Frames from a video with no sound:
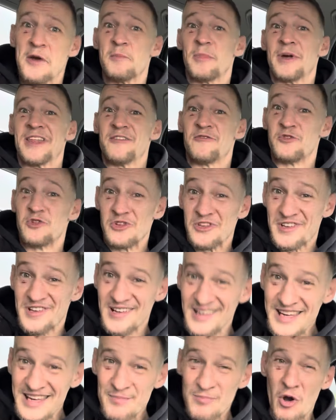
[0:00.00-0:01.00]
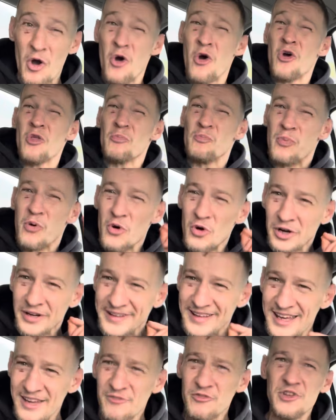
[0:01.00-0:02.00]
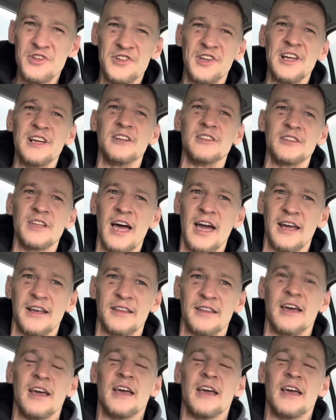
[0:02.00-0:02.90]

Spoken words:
but if you sleep on point every single night,